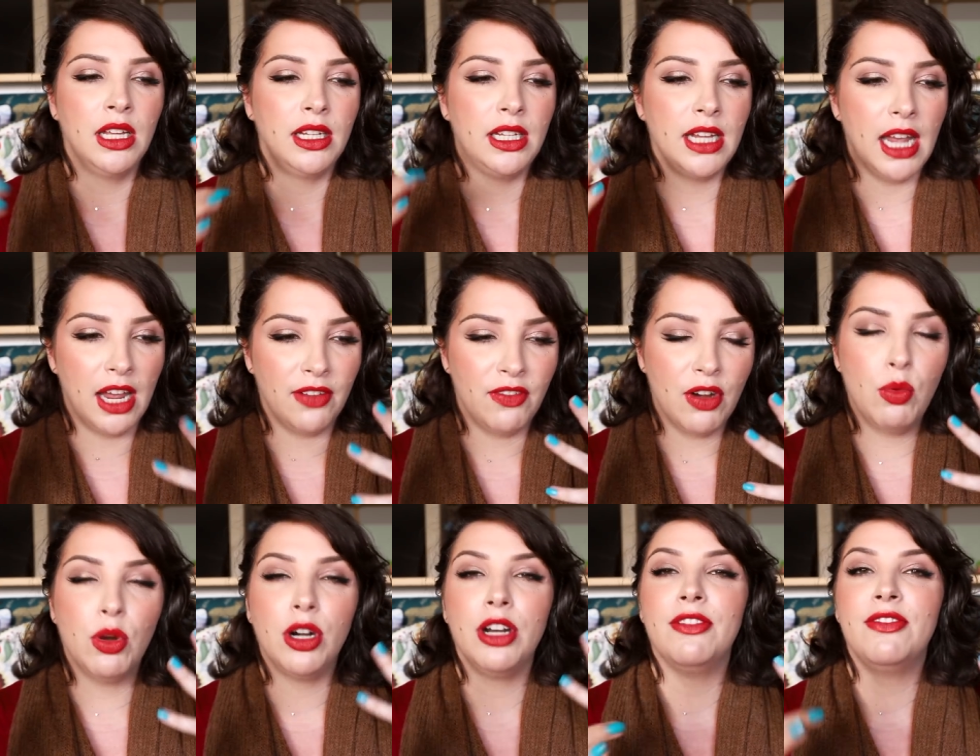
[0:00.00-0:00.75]
yeah, if
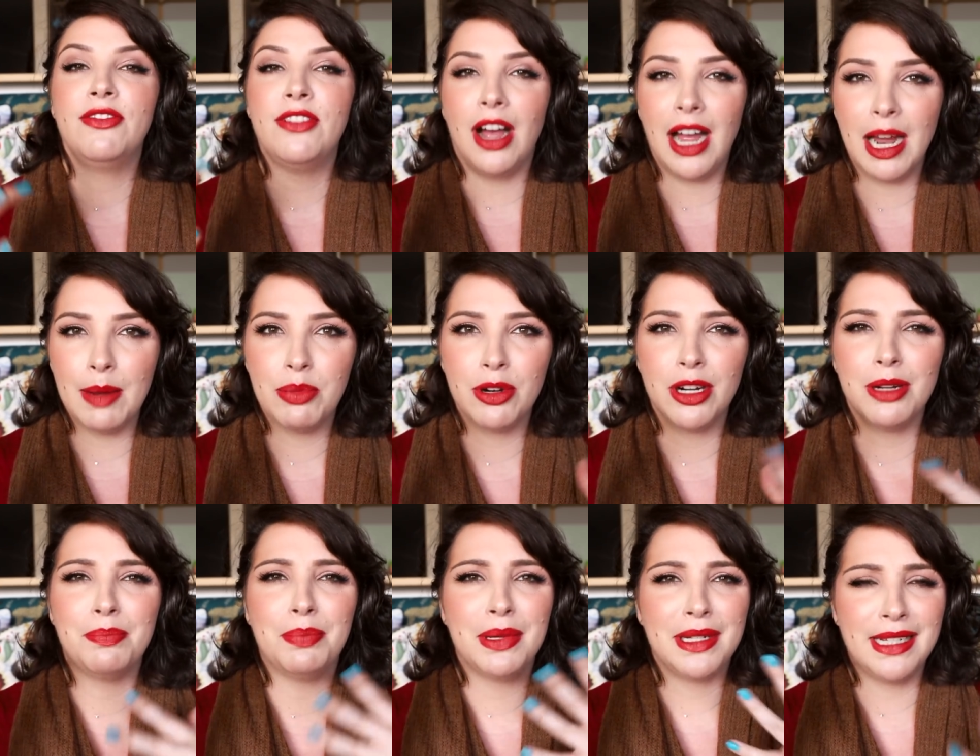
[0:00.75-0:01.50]
I want a
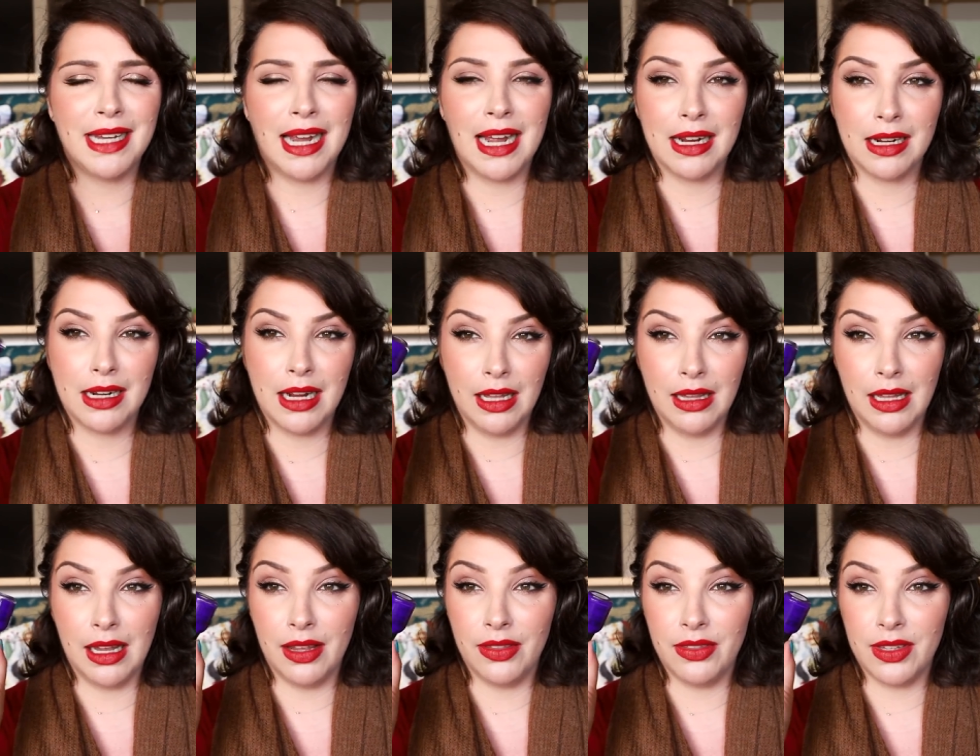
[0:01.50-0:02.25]
vibrant but dark
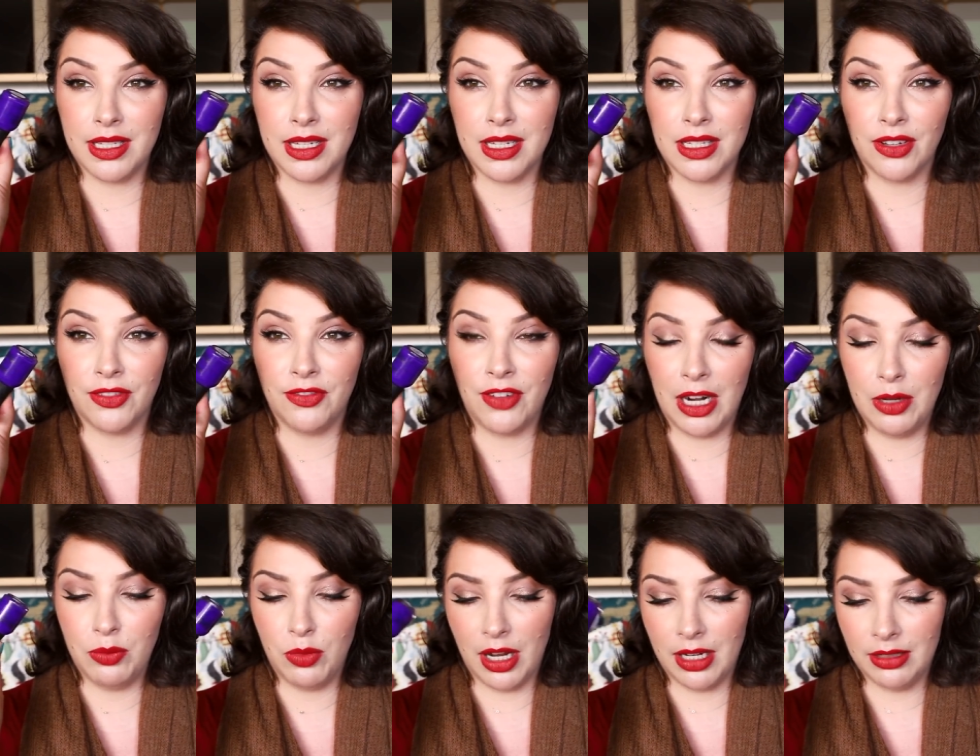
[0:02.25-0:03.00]
color, this is a
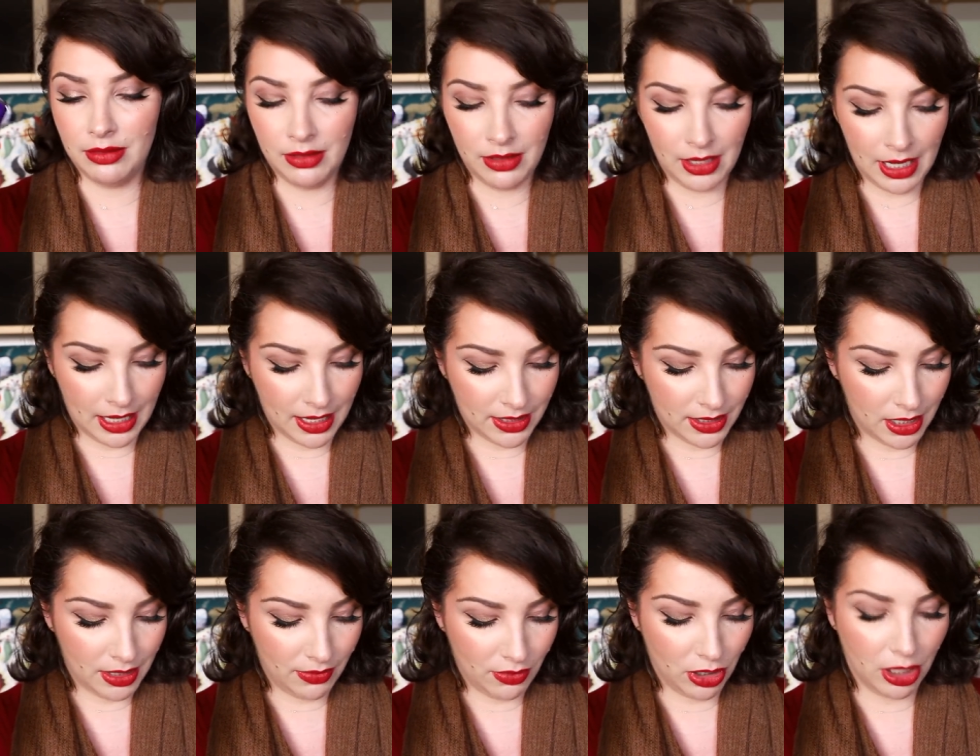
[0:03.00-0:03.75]
fun one. Like I
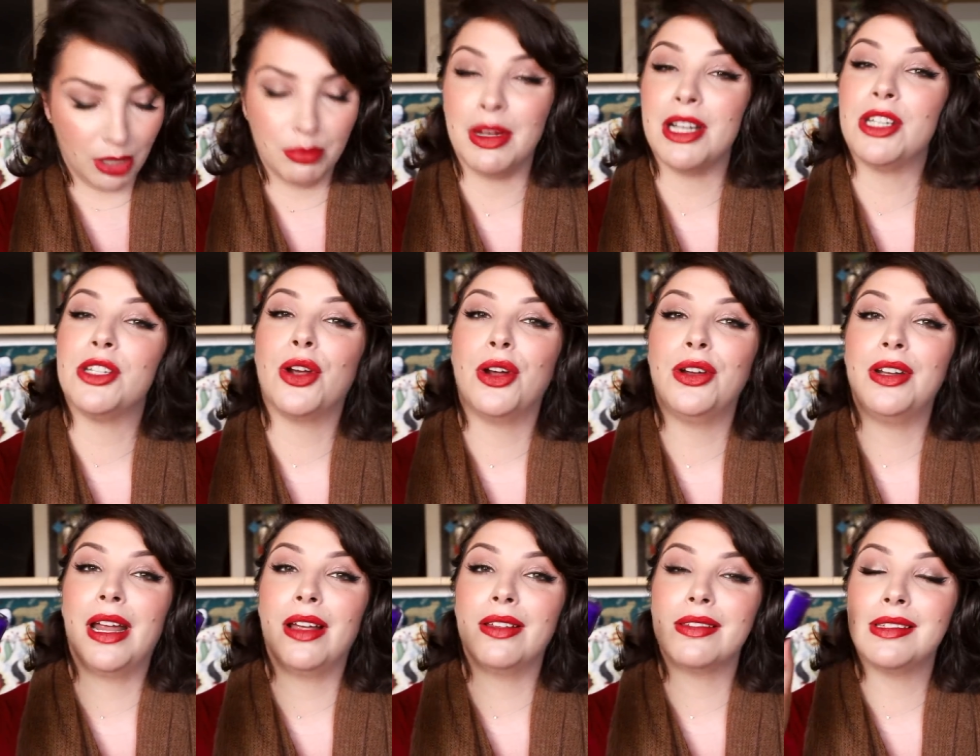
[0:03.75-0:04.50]
said, I've got it on my
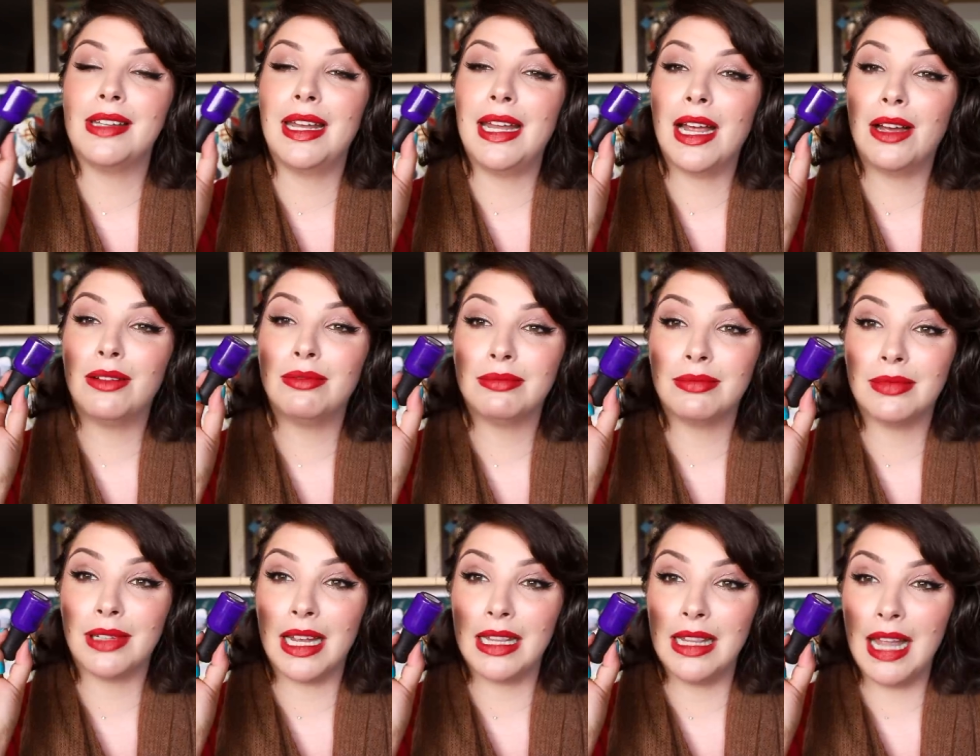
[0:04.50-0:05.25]
toenails now.
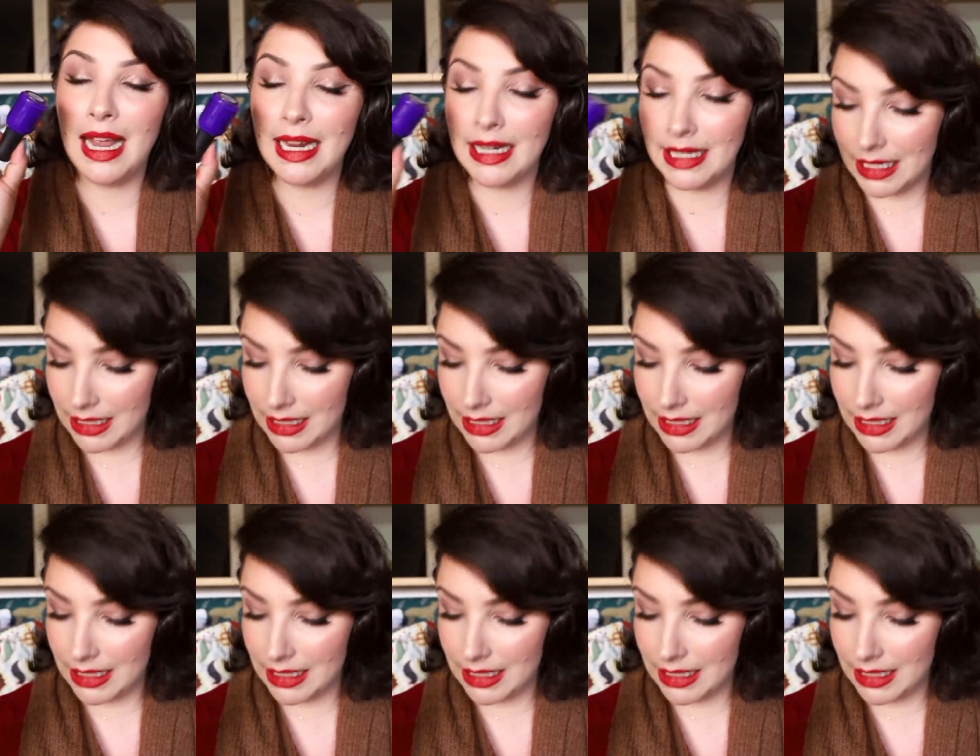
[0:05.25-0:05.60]
I like